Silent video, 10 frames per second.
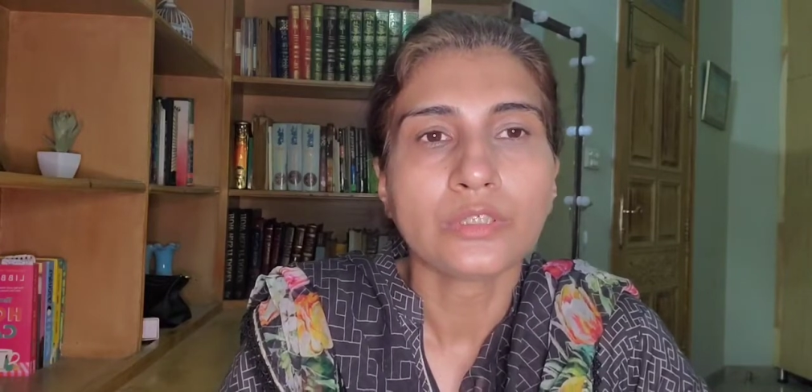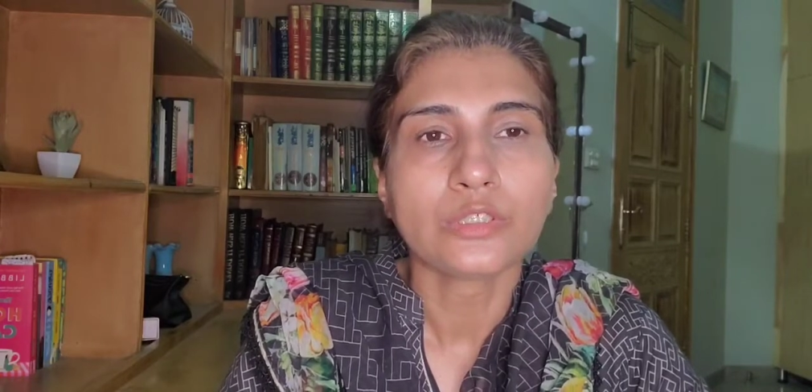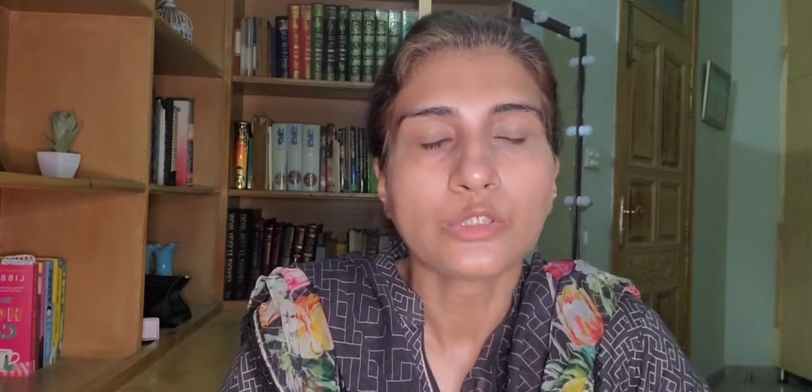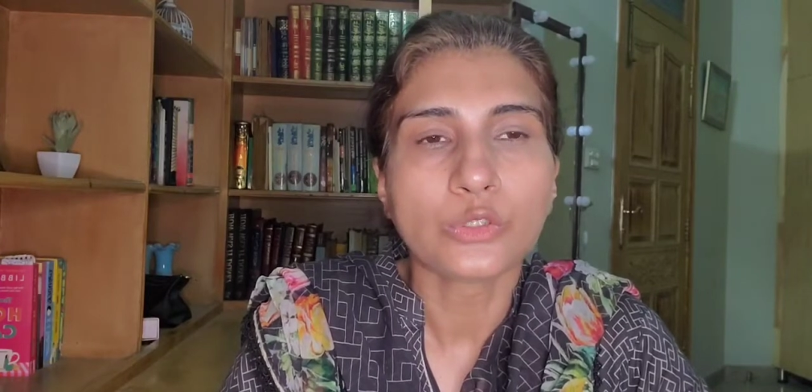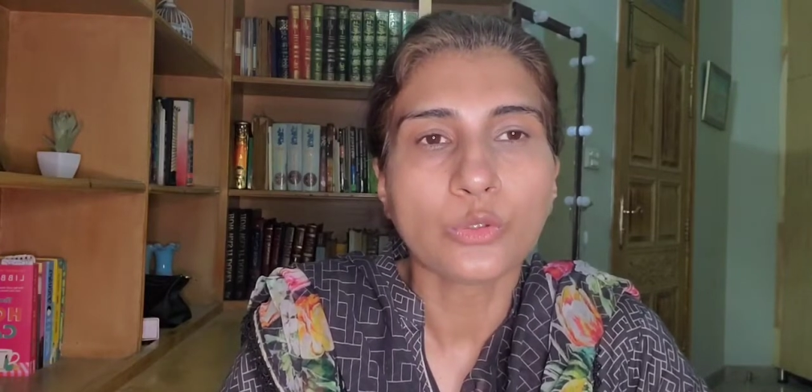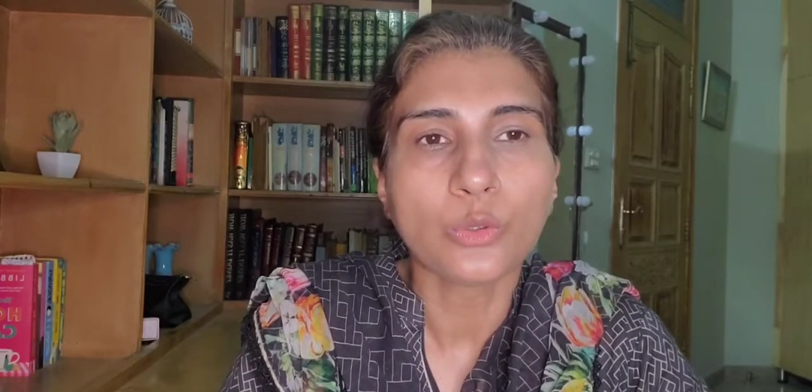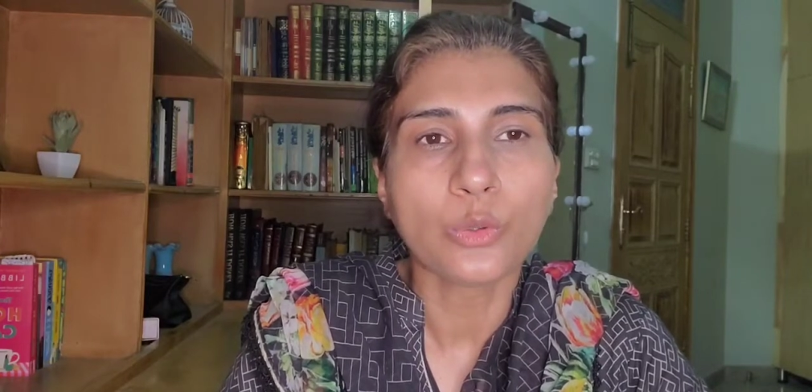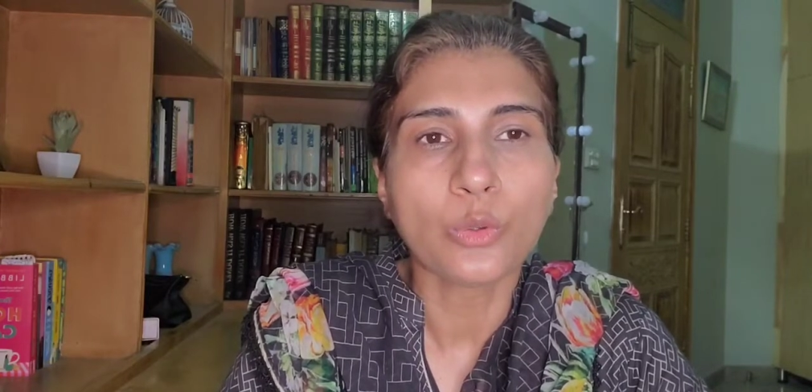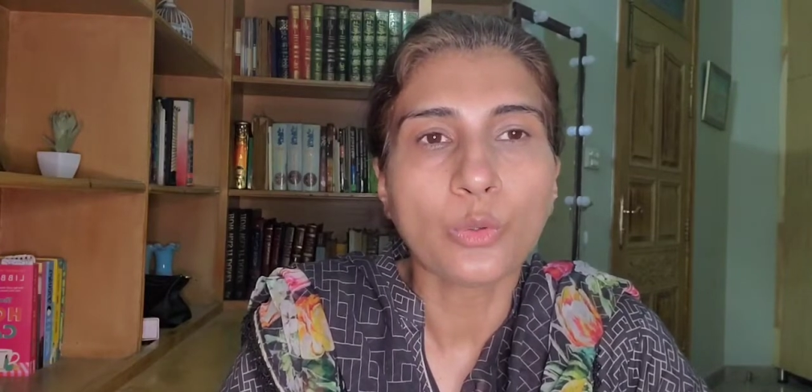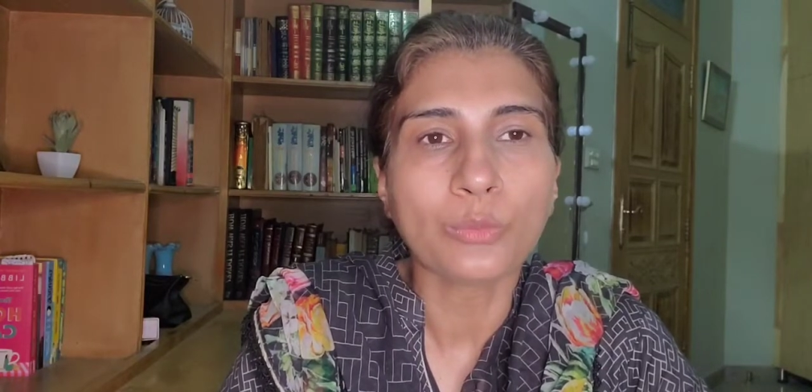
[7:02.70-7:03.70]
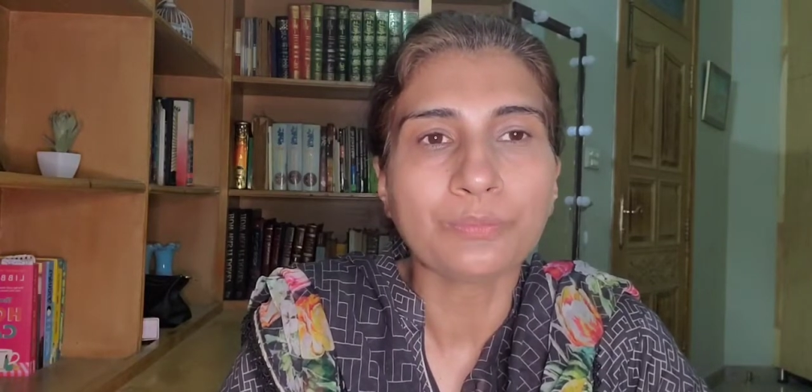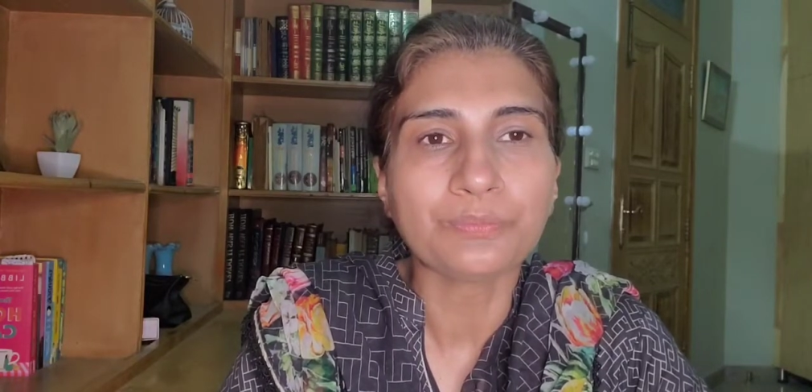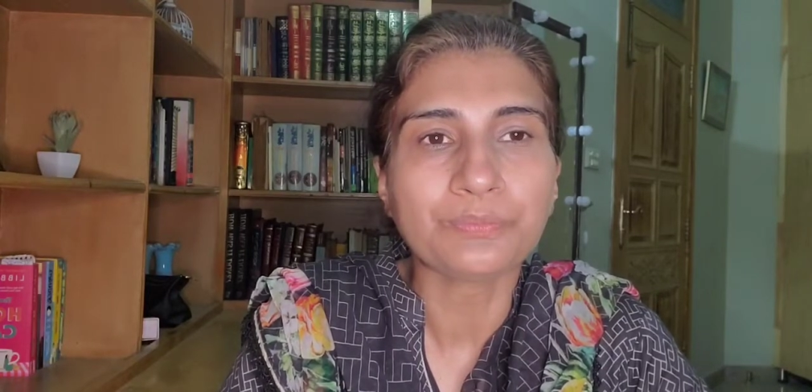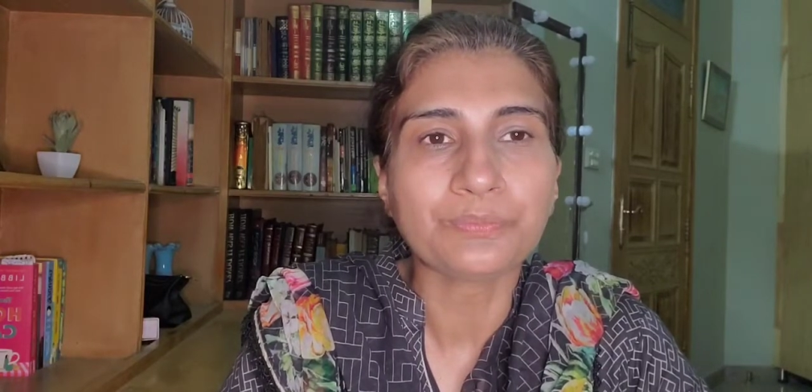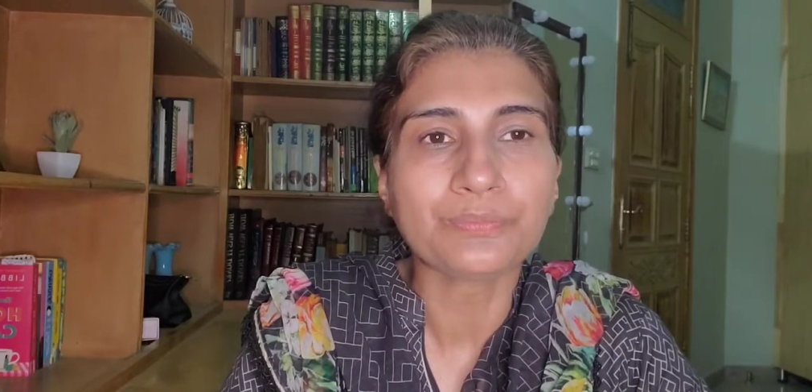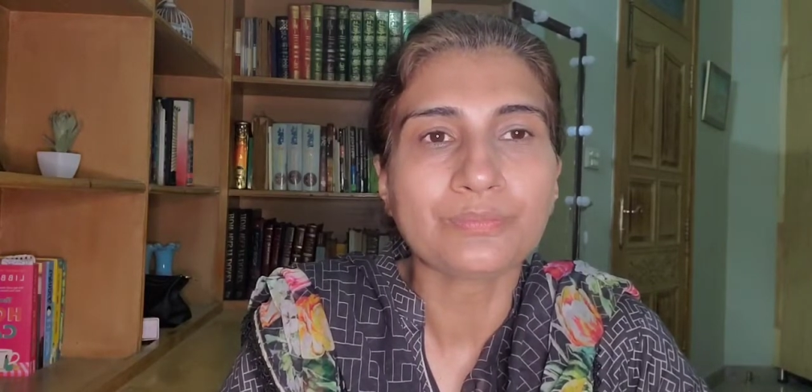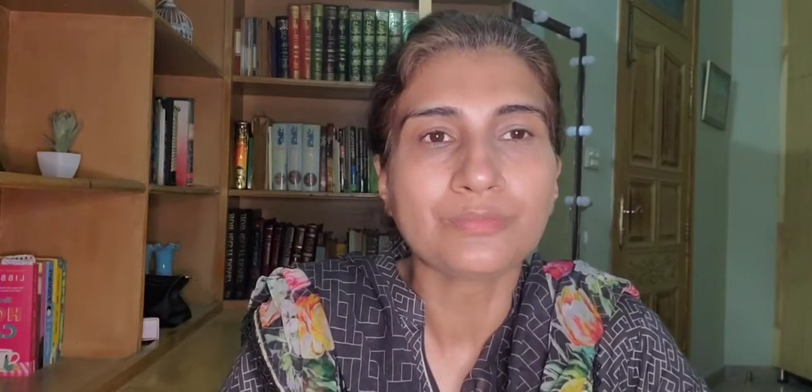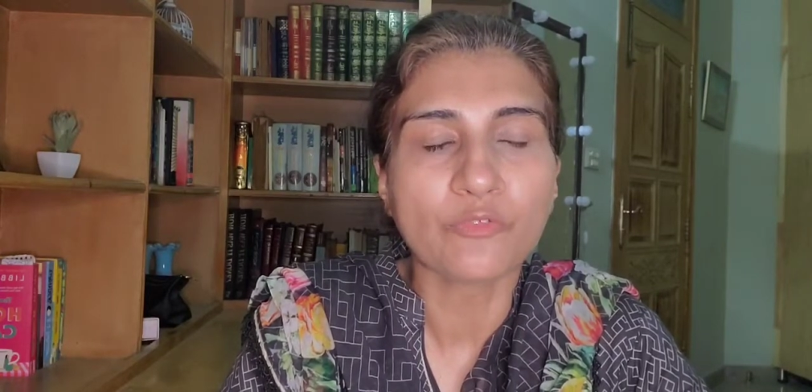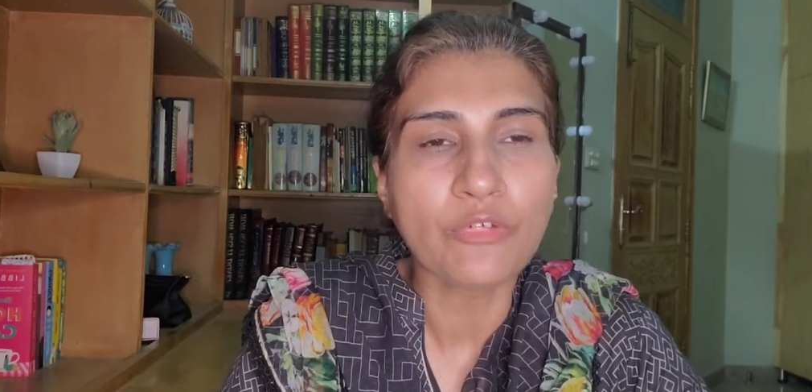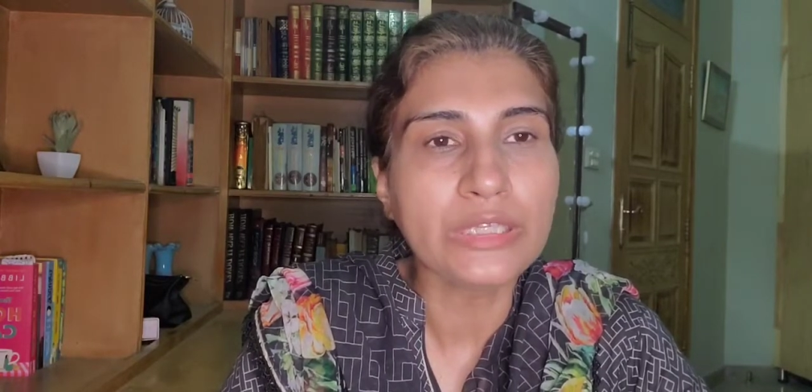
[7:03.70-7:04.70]
So
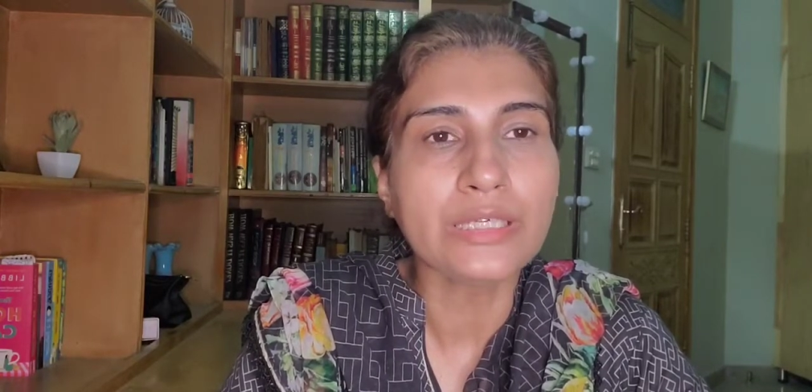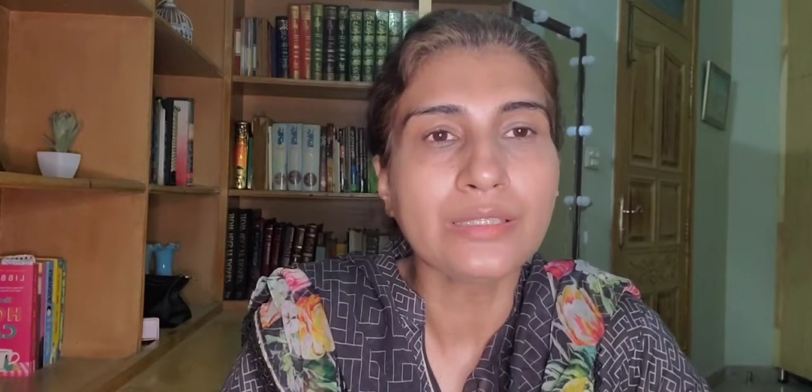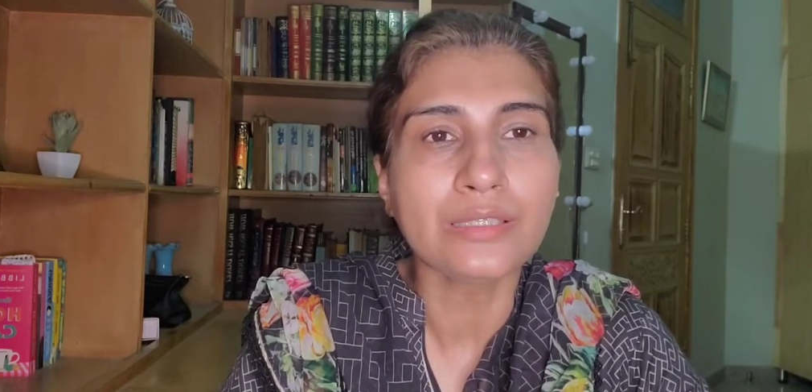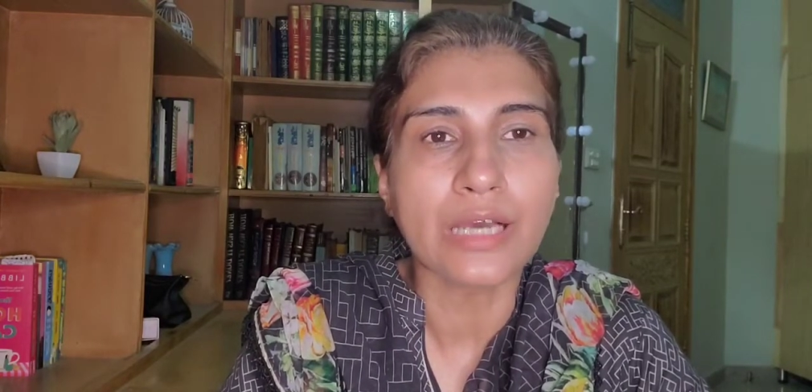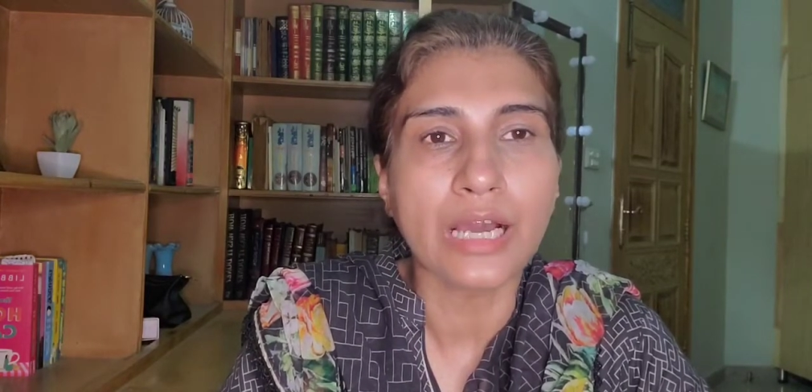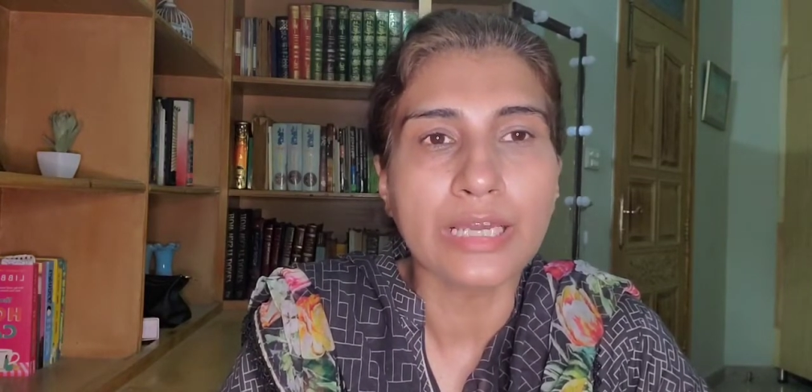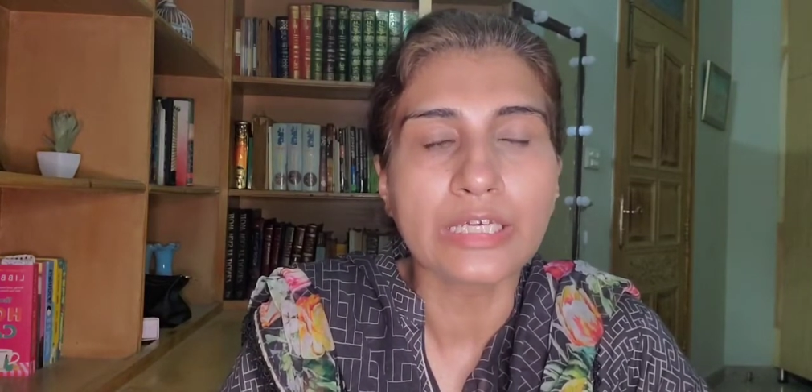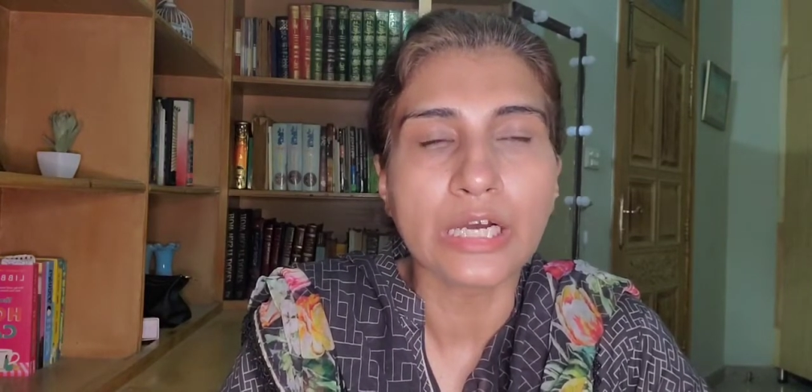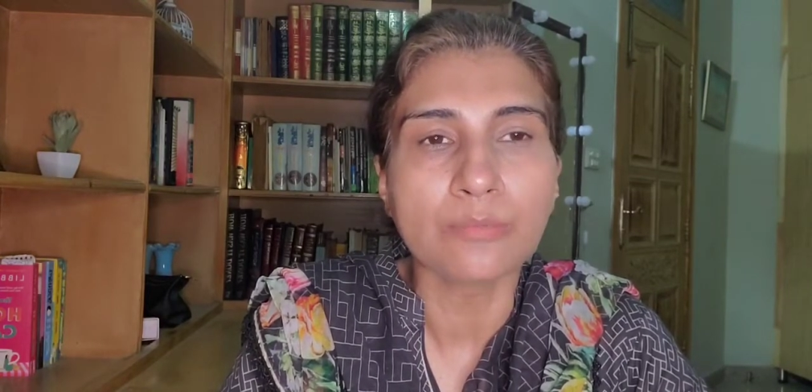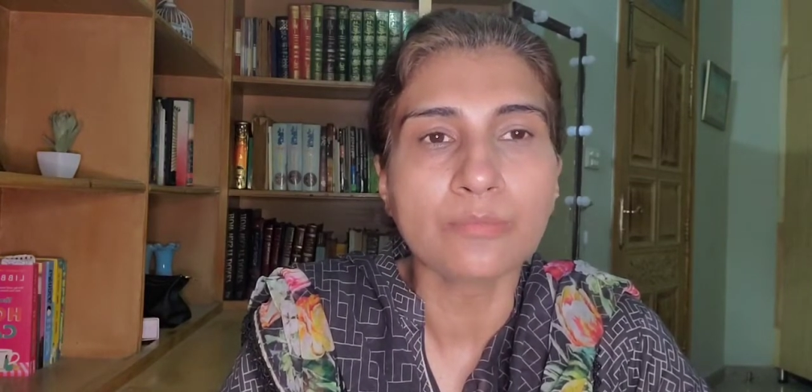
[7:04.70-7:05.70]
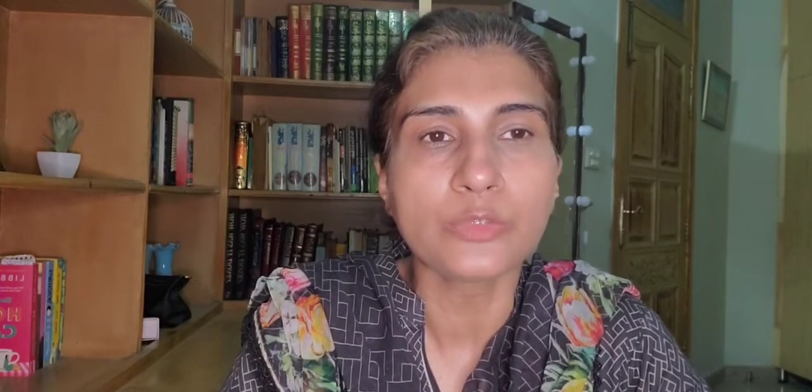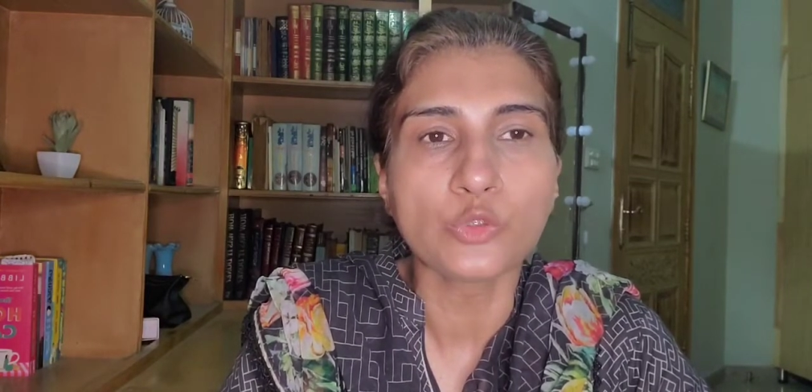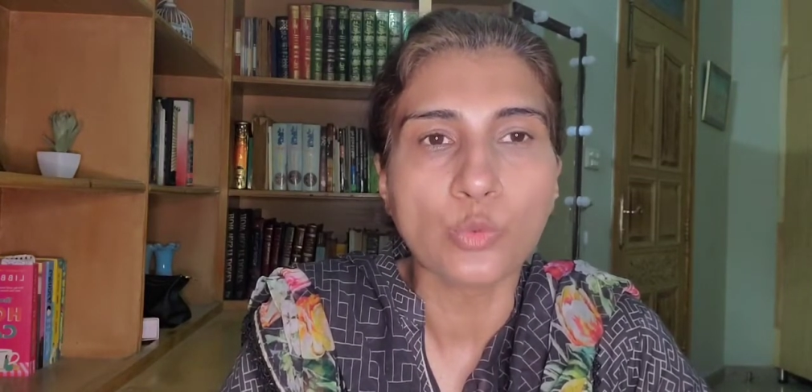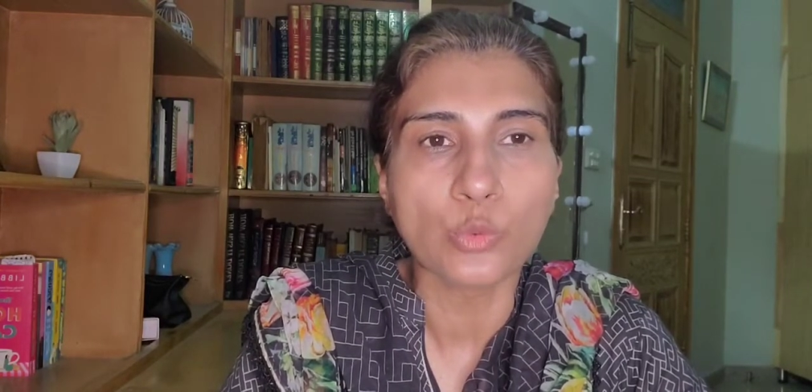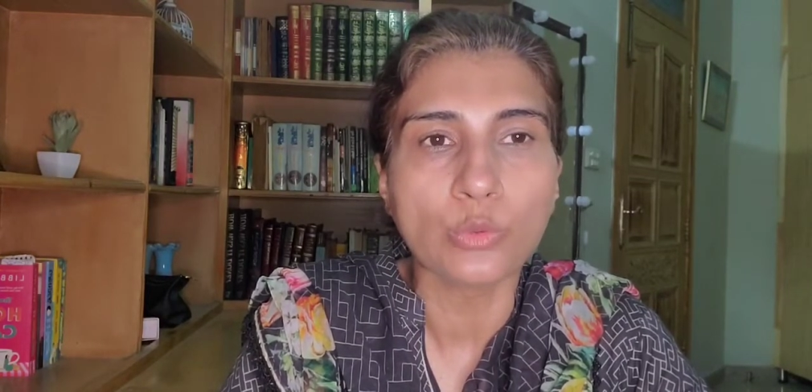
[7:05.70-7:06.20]
with this, I come to